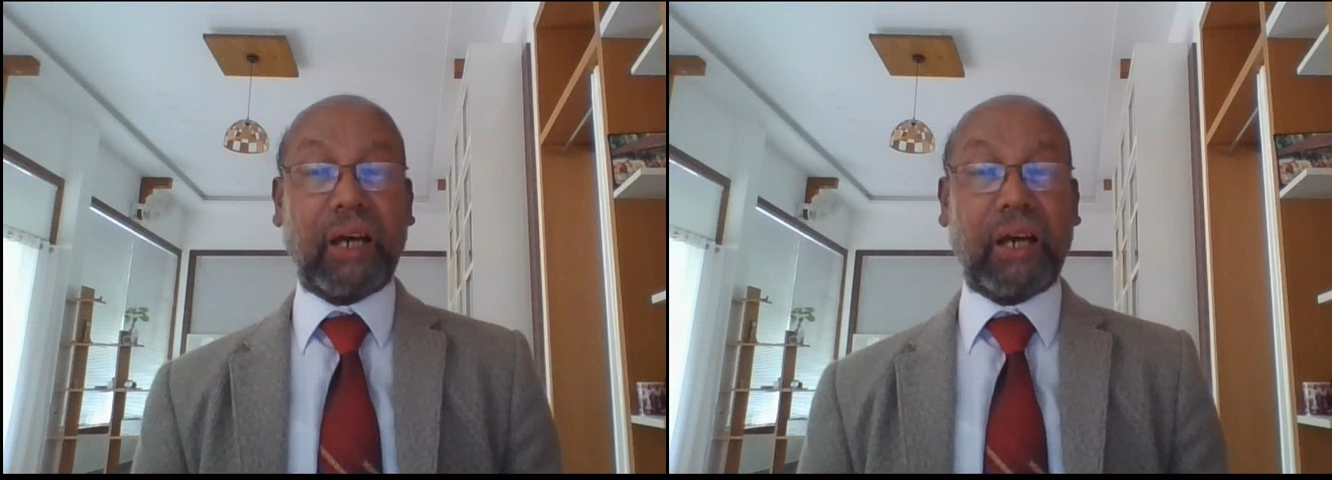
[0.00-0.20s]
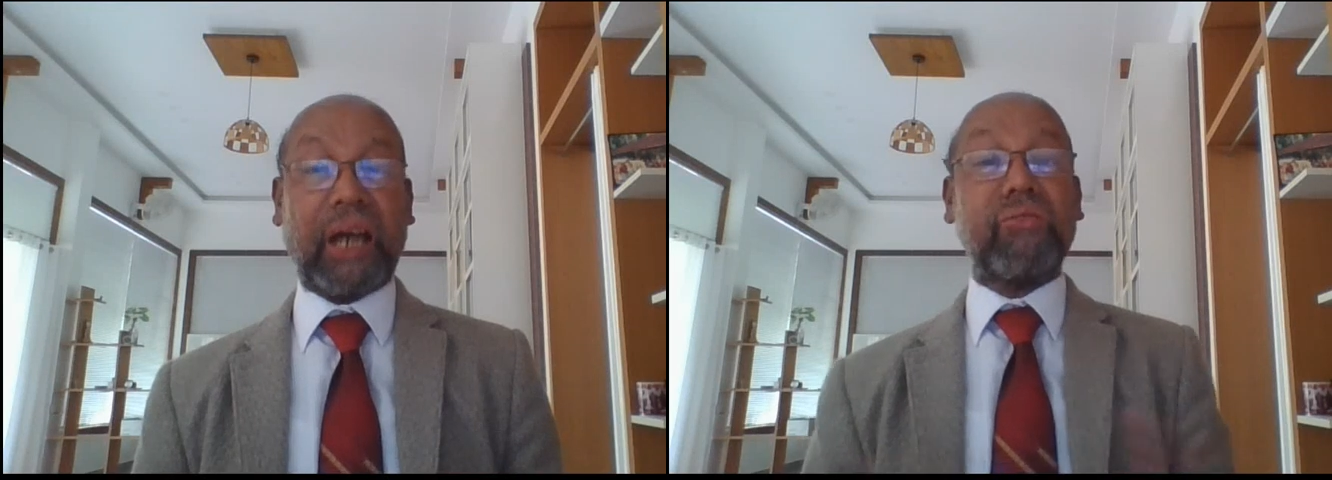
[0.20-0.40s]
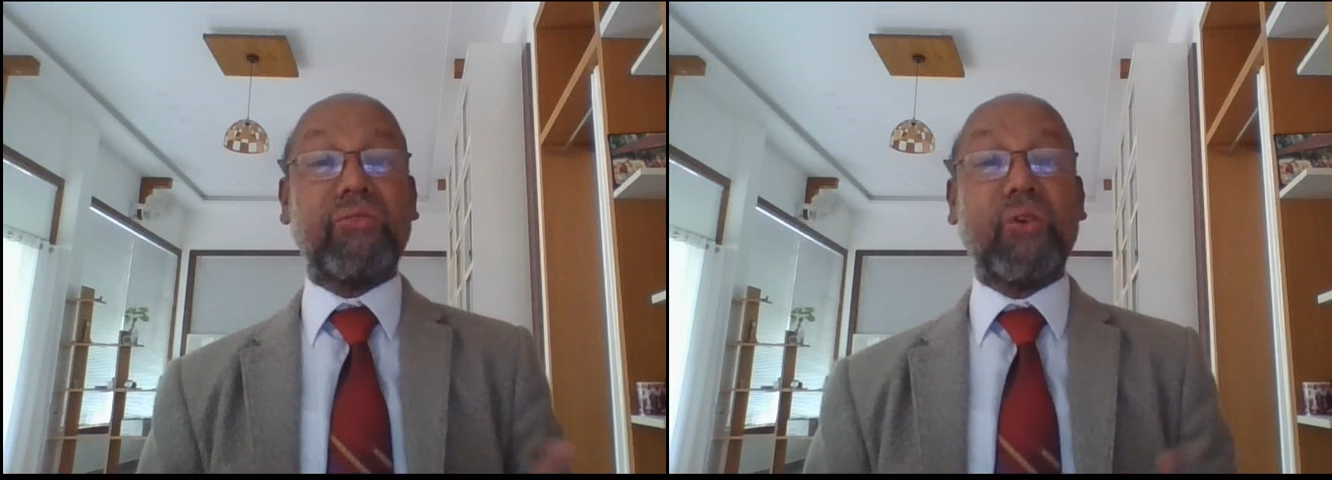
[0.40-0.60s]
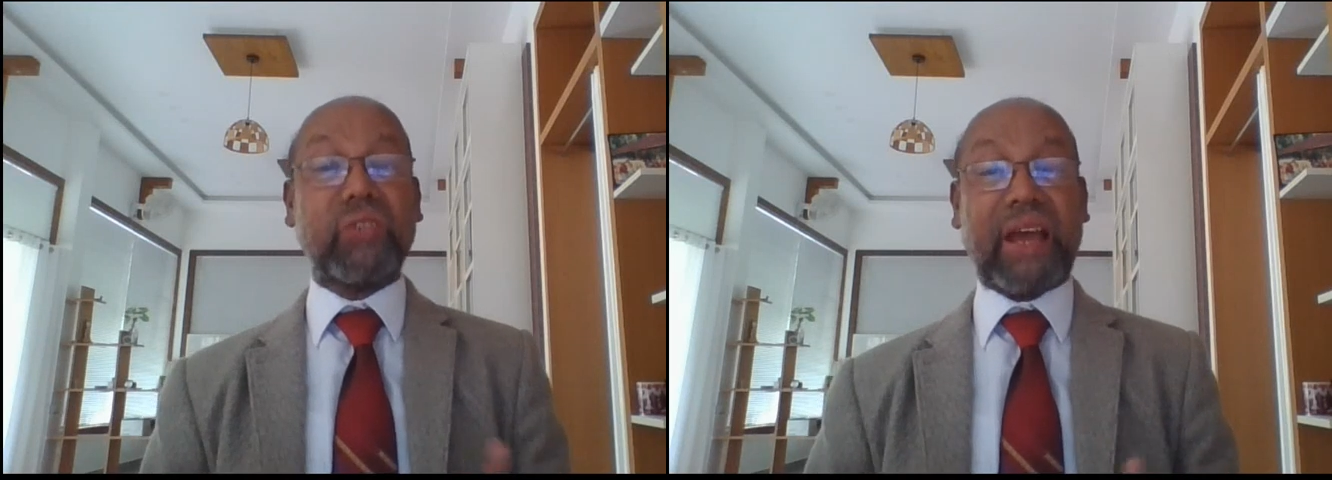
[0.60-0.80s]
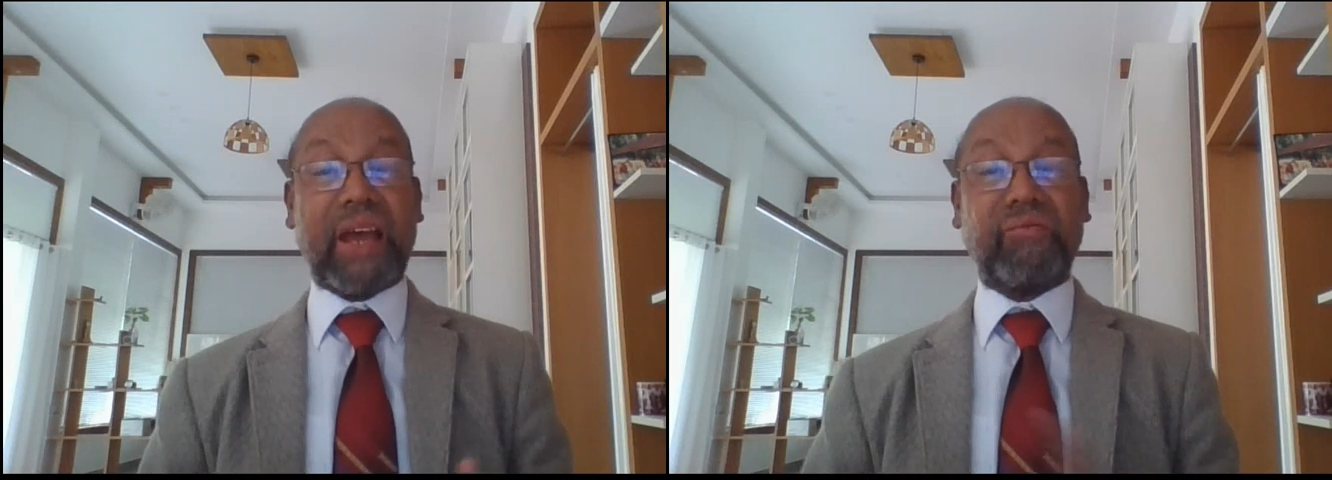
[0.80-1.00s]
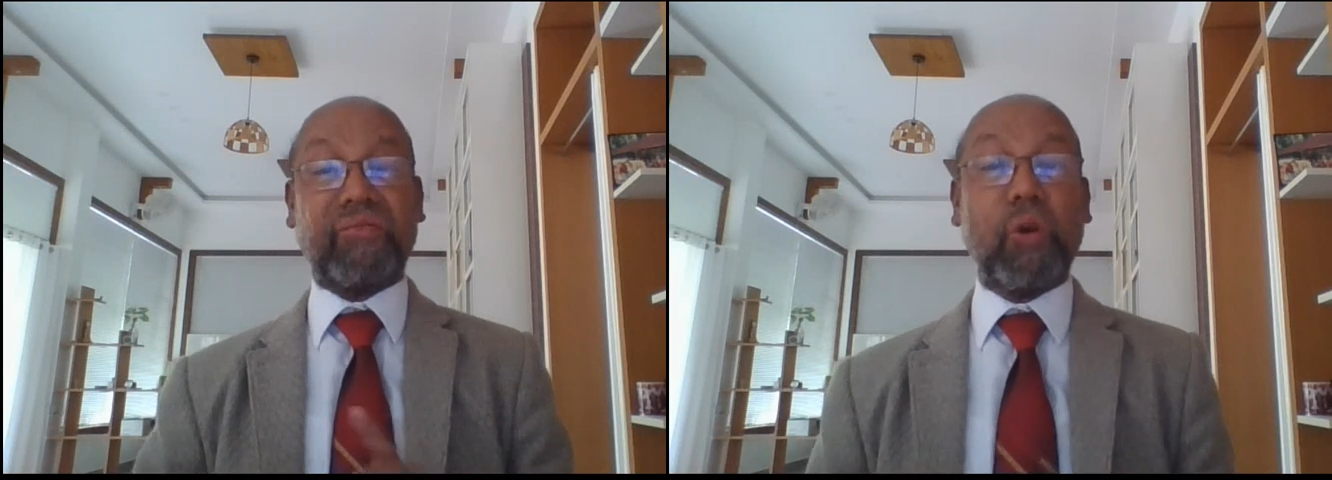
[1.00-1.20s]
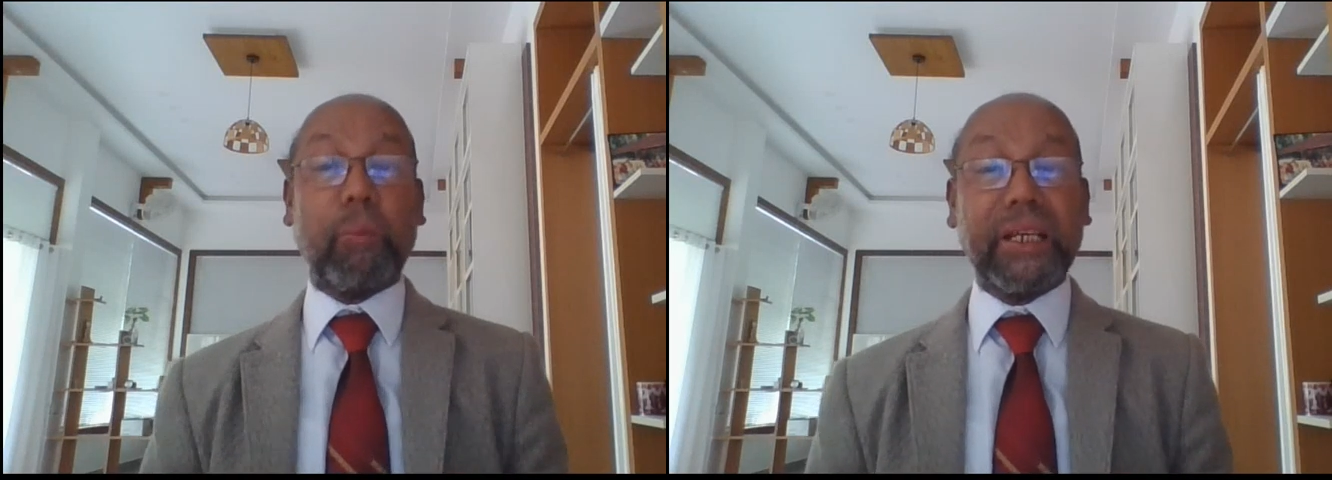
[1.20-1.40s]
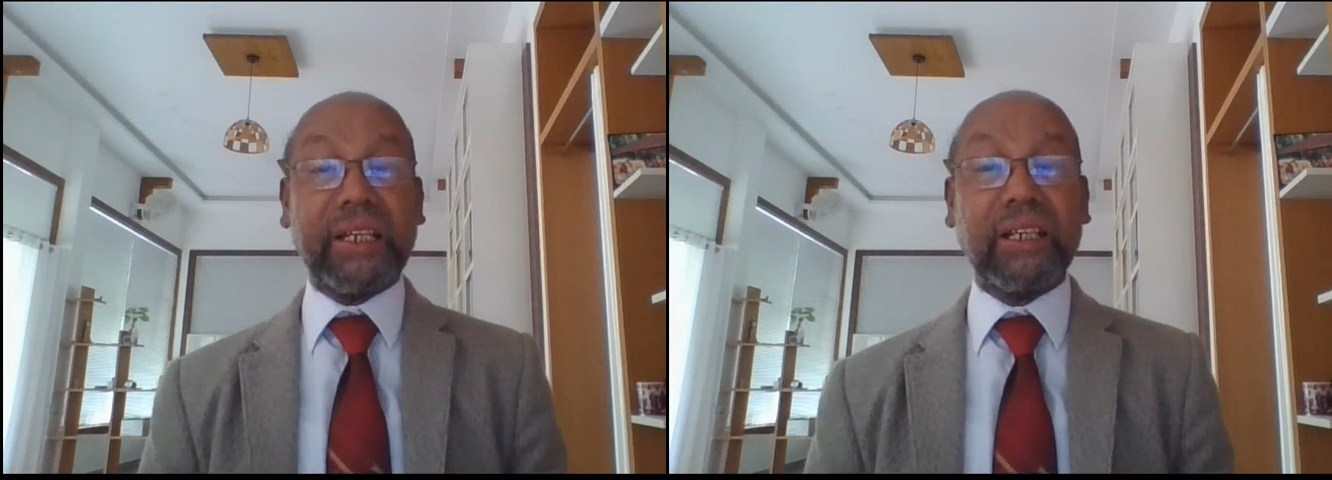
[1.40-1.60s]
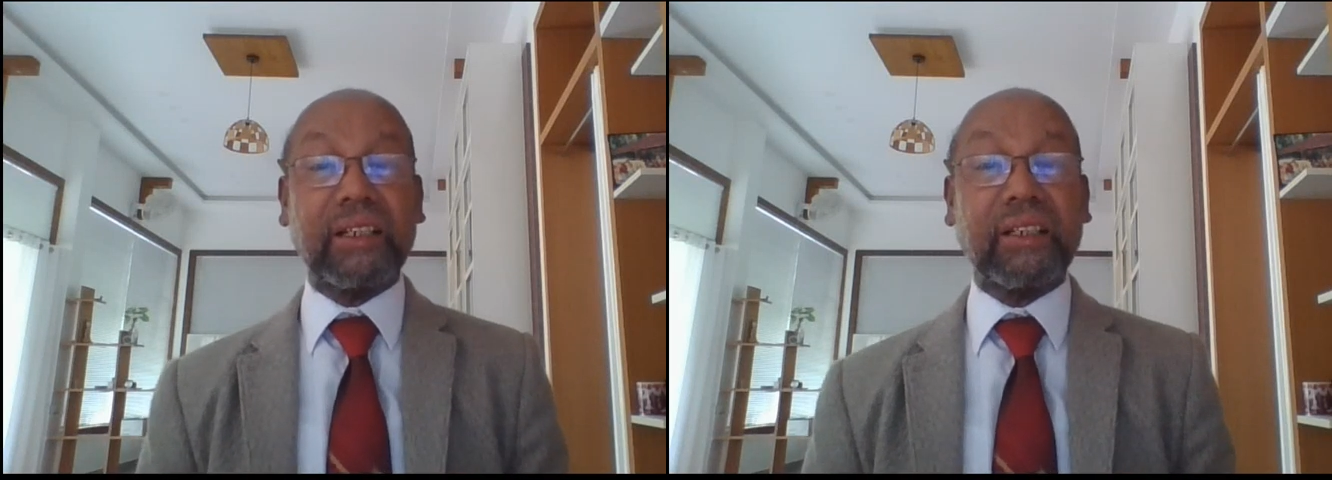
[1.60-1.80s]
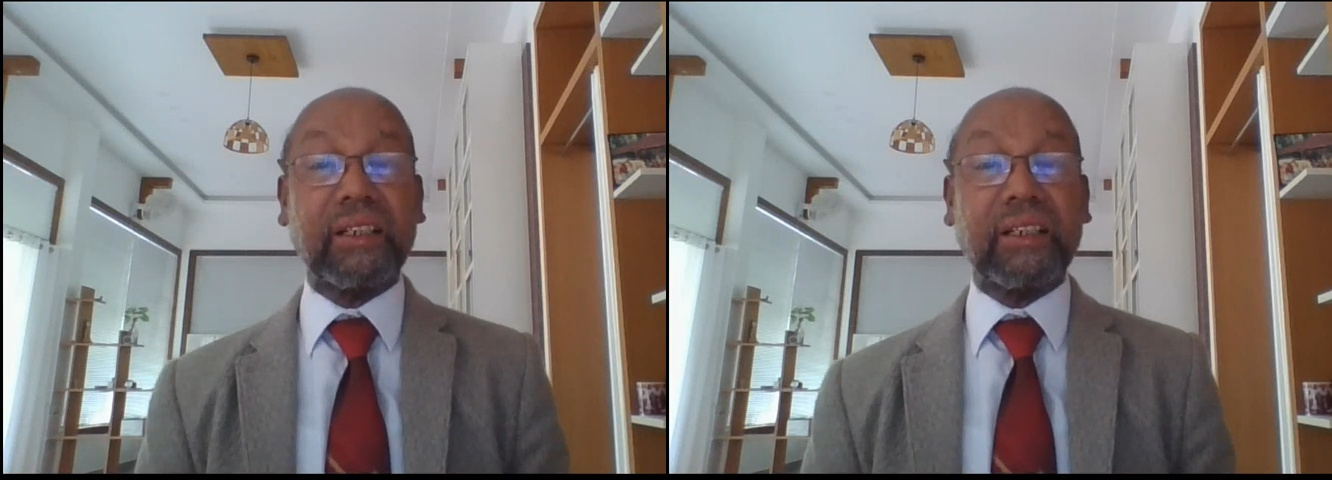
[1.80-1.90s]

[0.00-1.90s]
Allophones have no meaning.